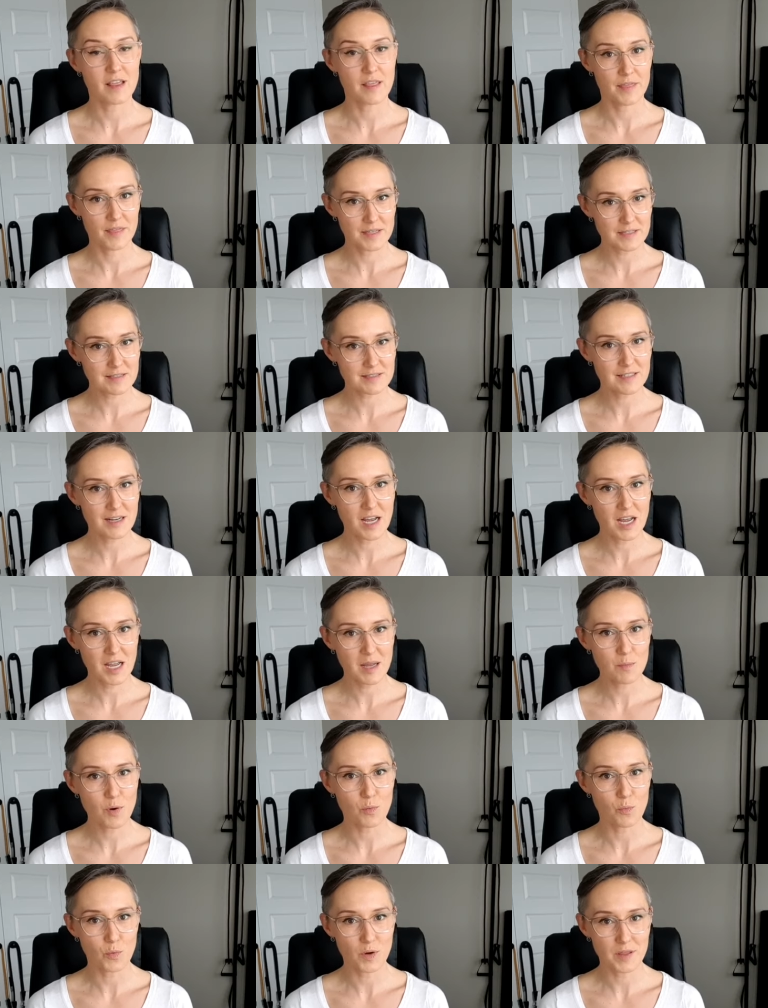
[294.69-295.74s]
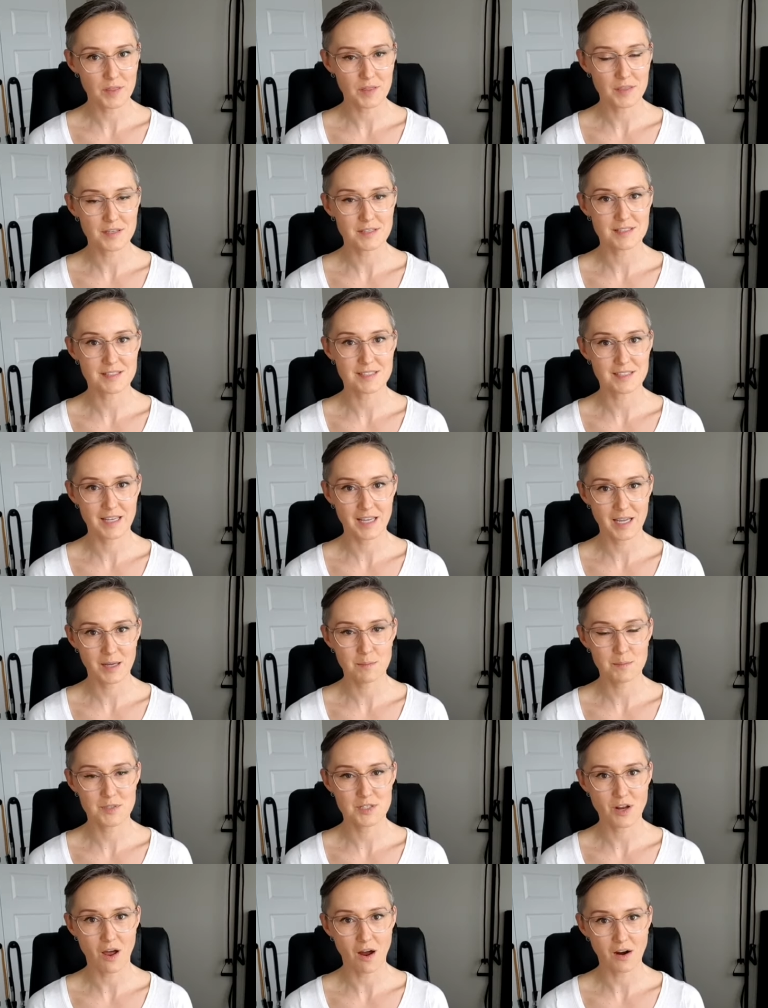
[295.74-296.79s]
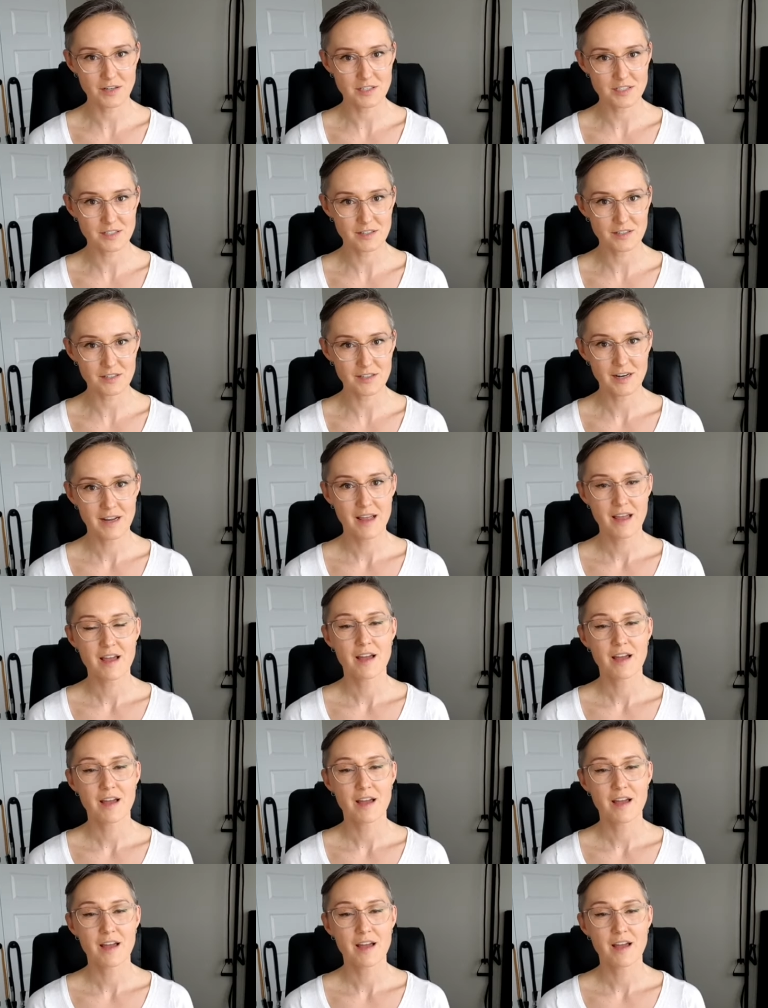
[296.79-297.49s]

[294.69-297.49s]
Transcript: this time with the same doctor,